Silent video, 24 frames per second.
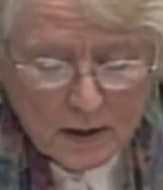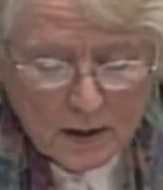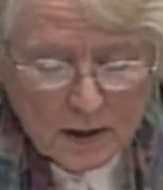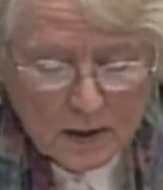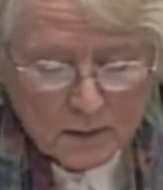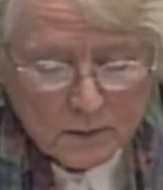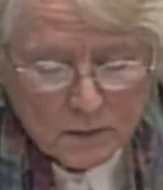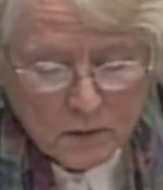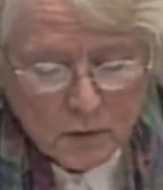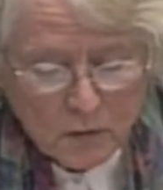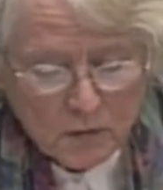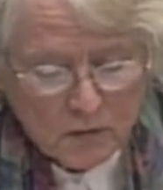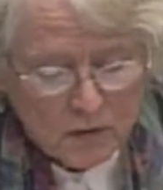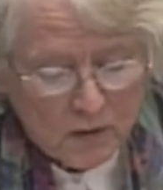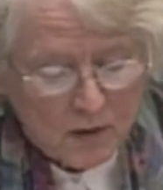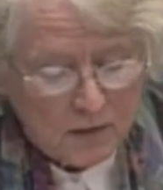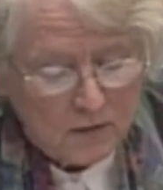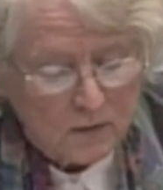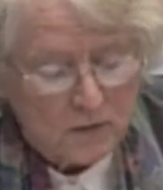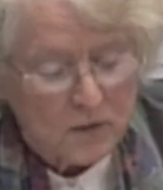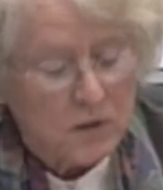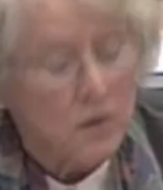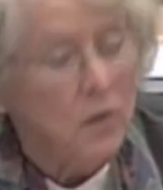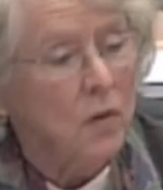who with
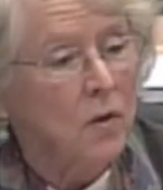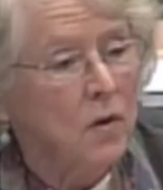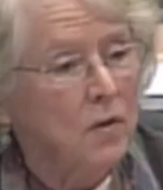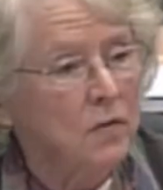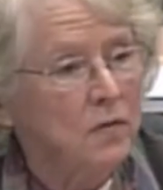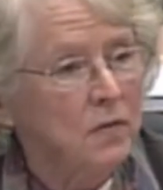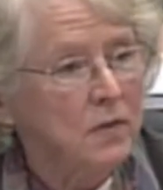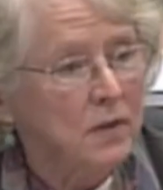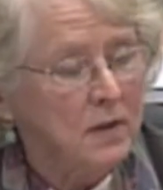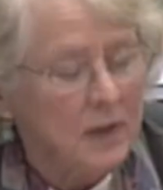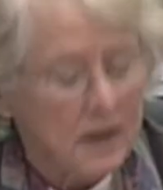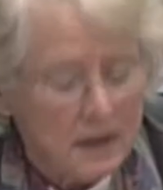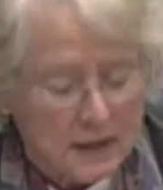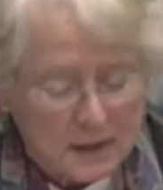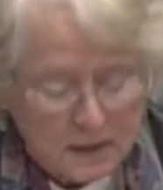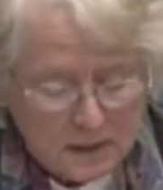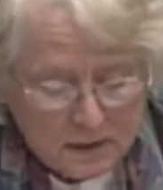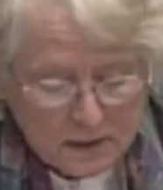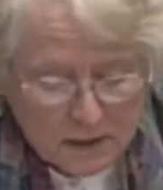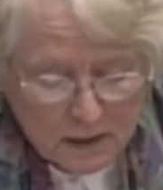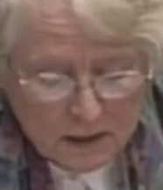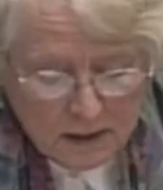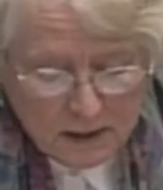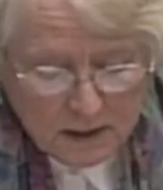others called for the
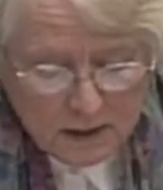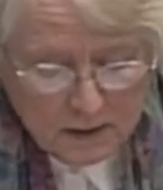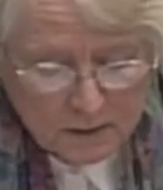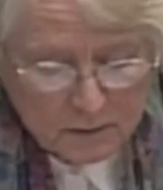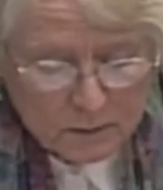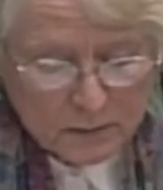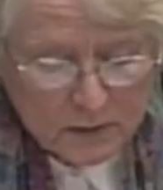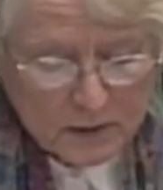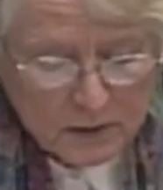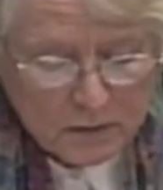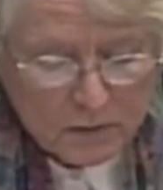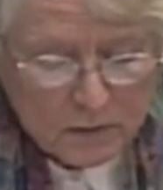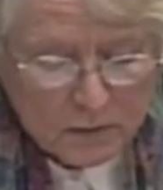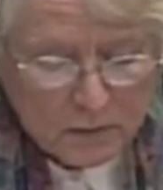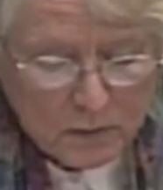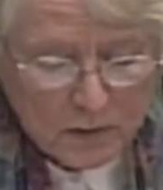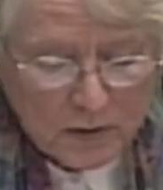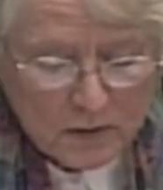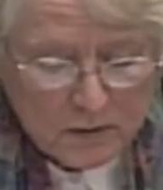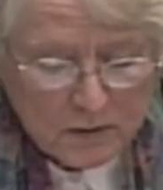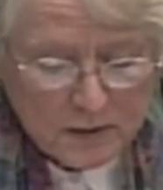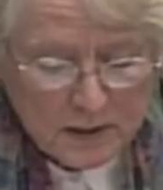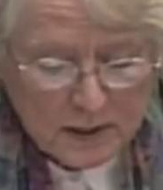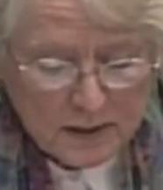last peaceful
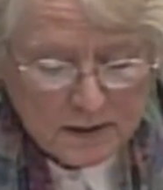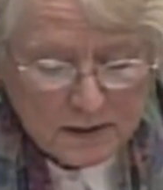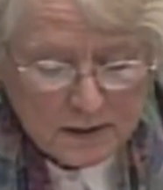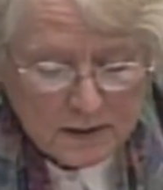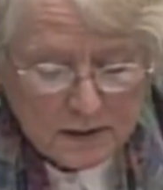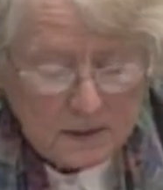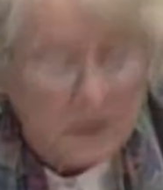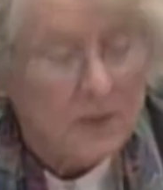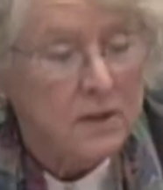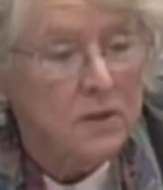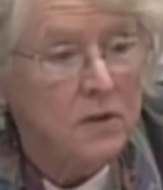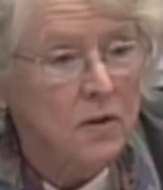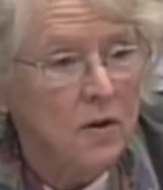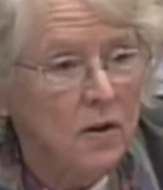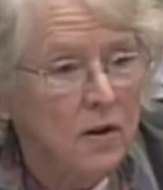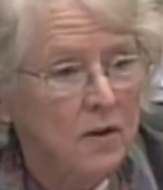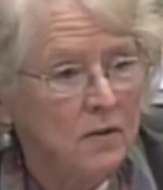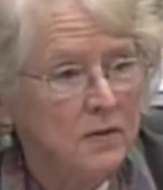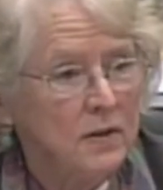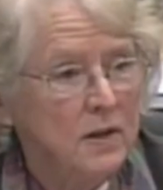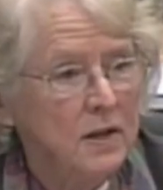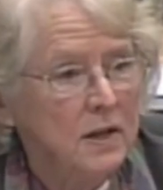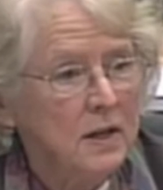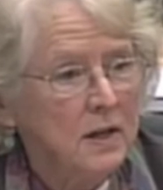protest and
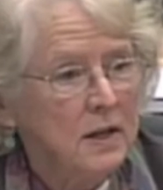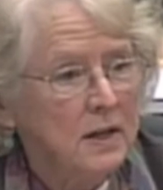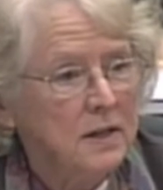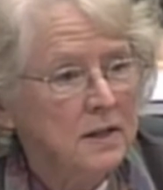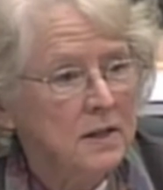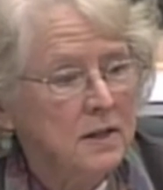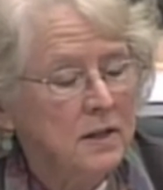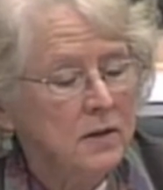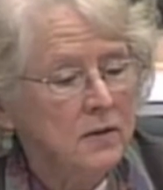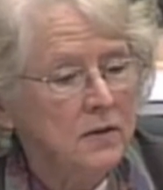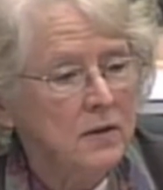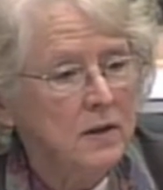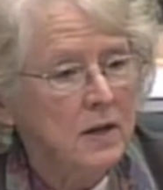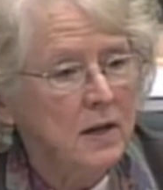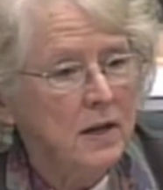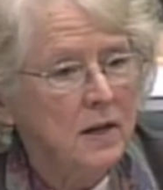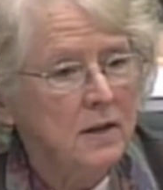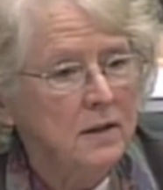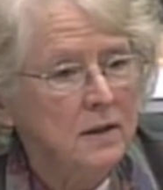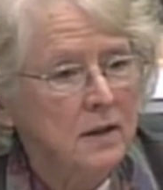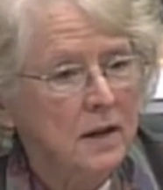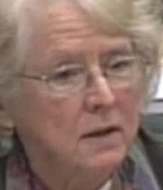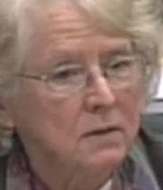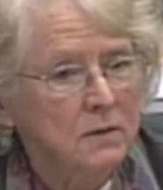starved until the
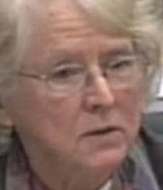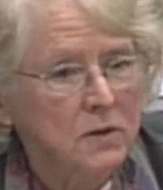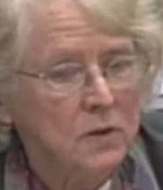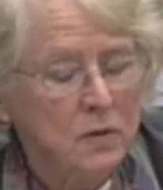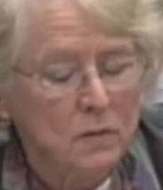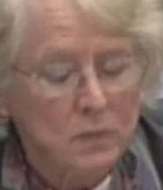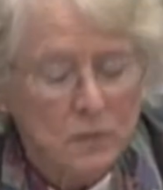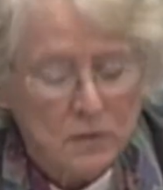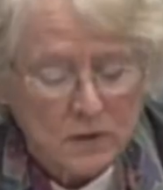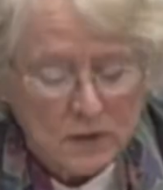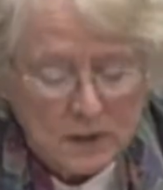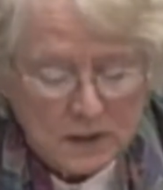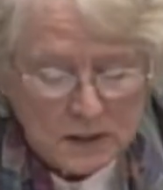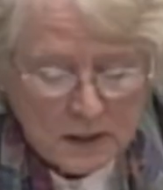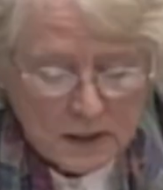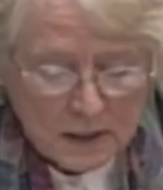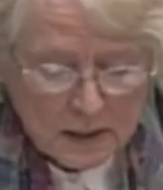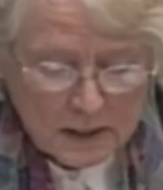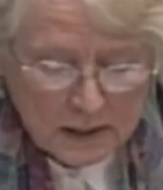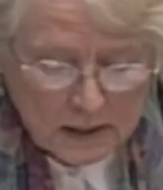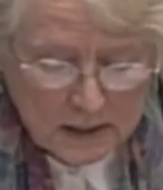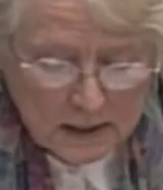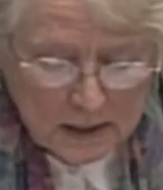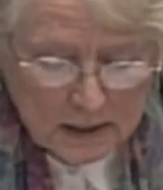end. That was almost
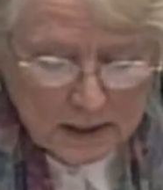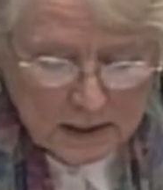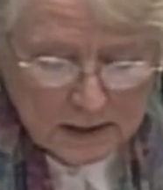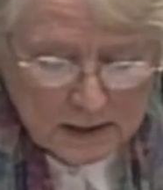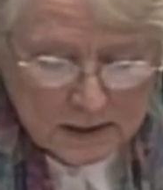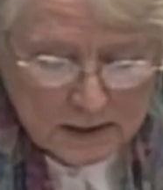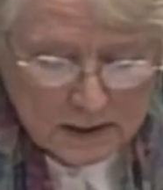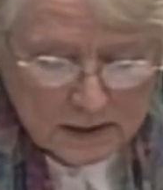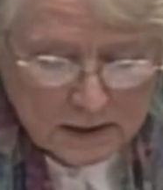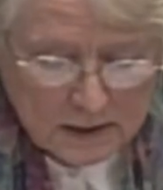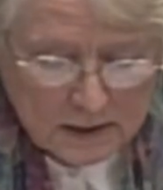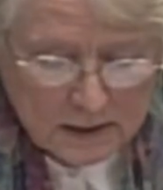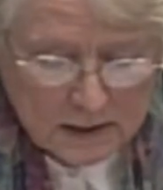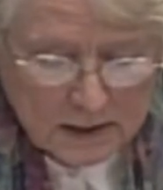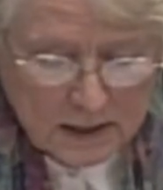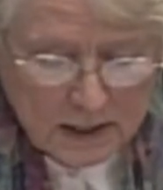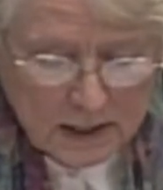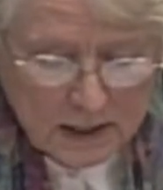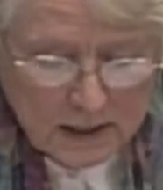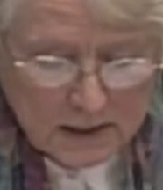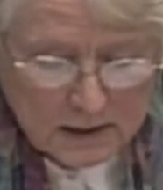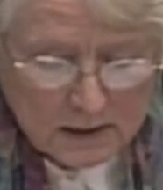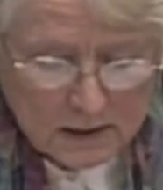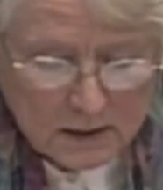60
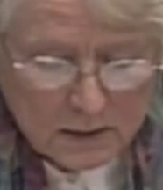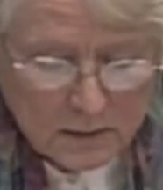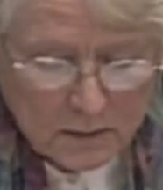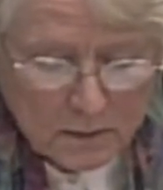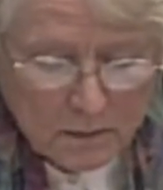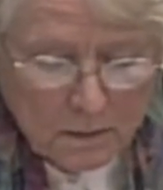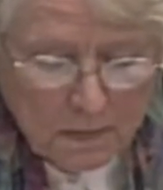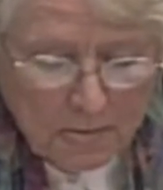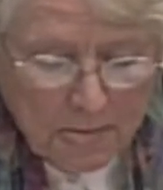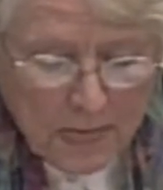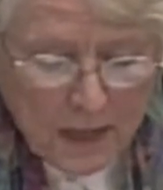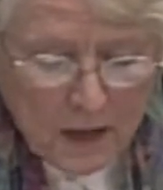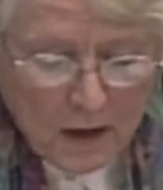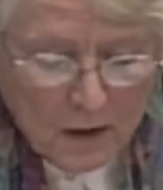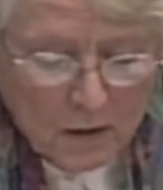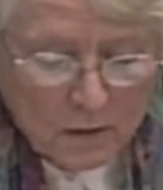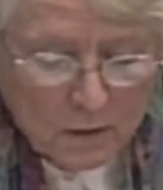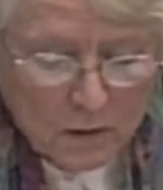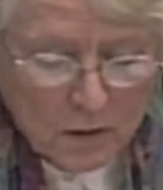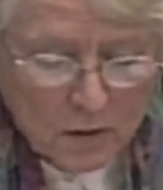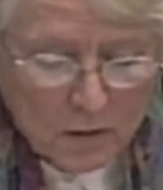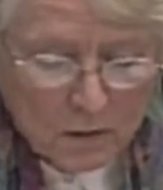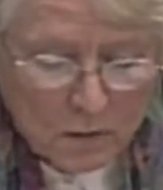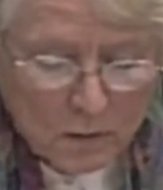days.
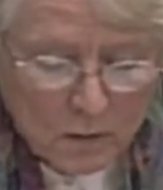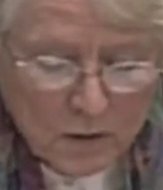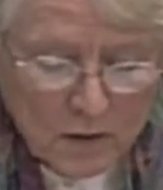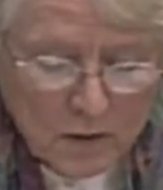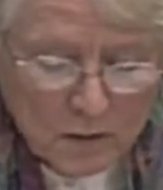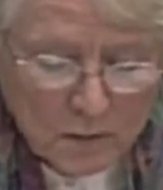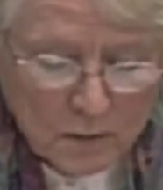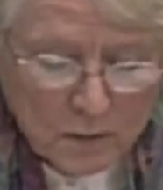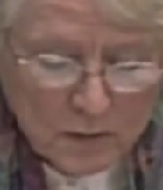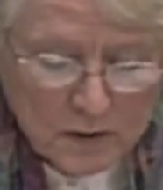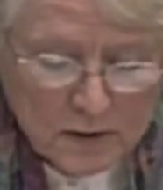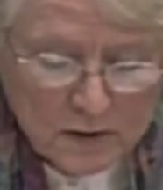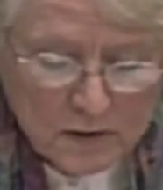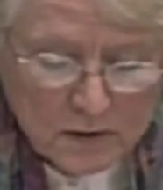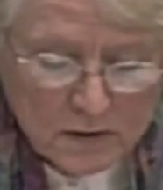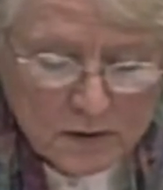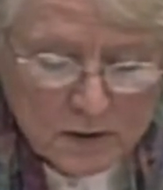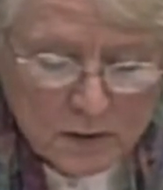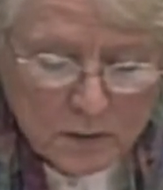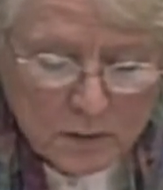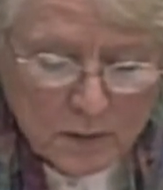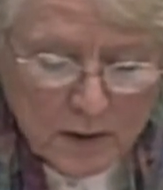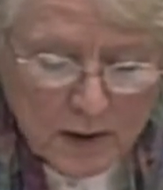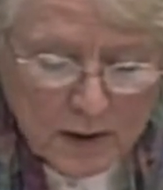Quote, "We are
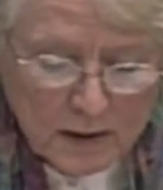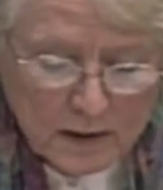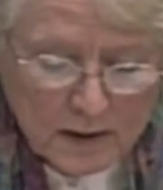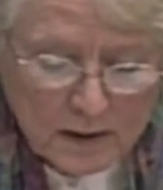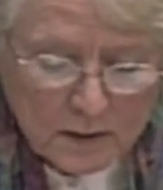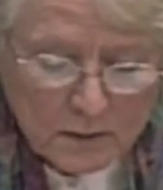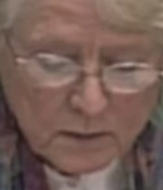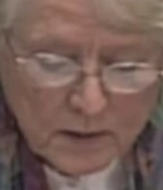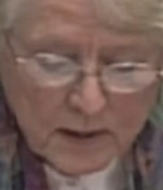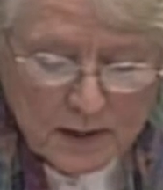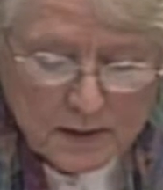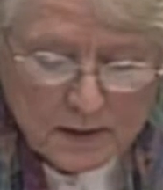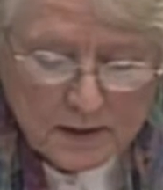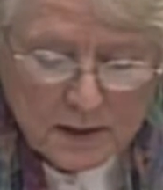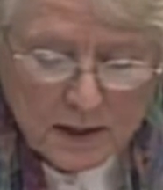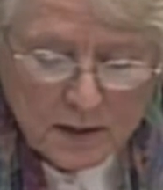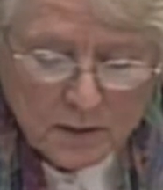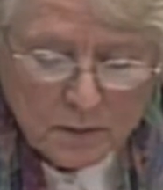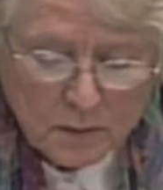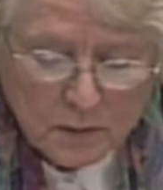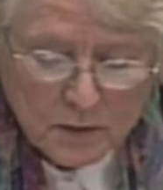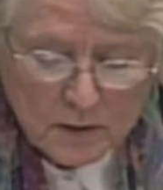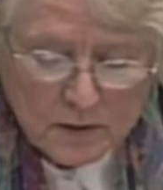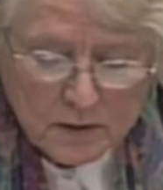prisoners at Pelican Bay
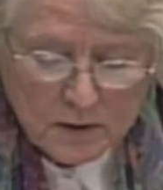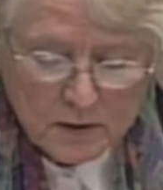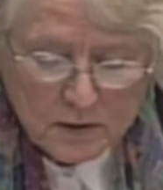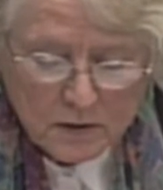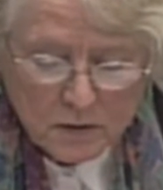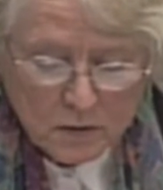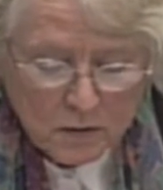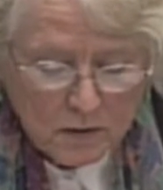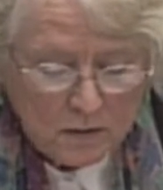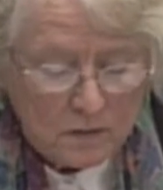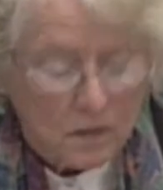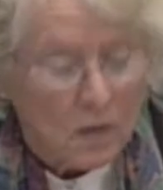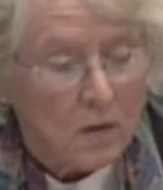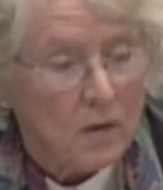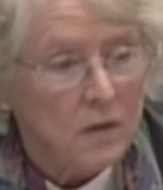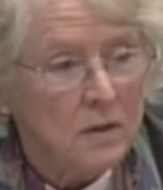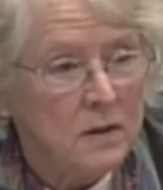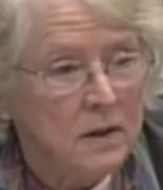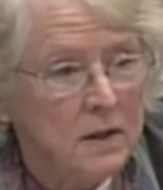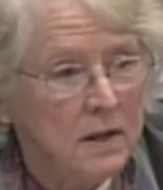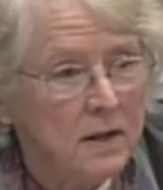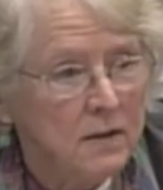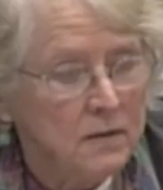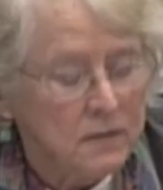State Prison who have
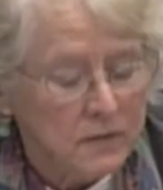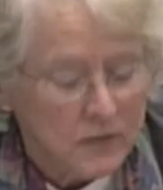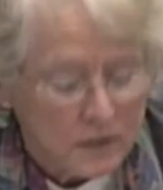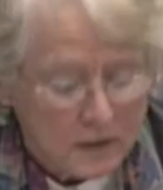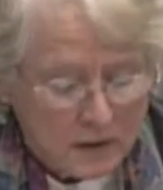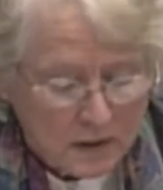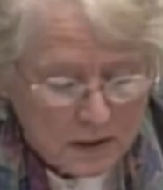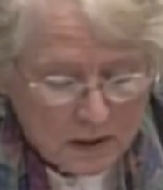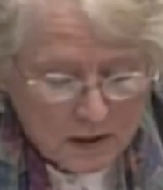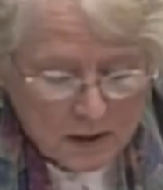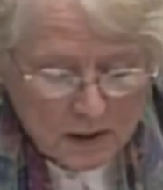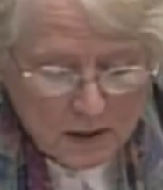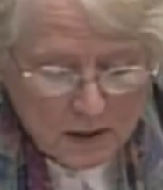all lived